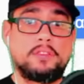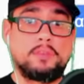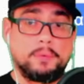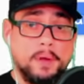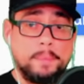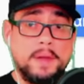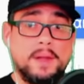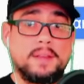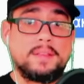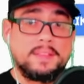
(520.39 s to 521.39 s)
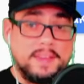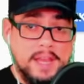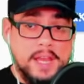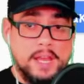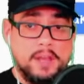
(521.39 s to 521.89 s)
group
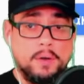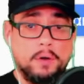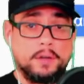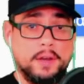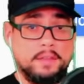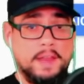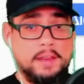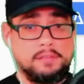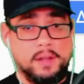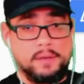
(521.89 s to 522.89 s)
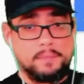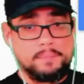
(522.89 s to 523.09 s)
T organization.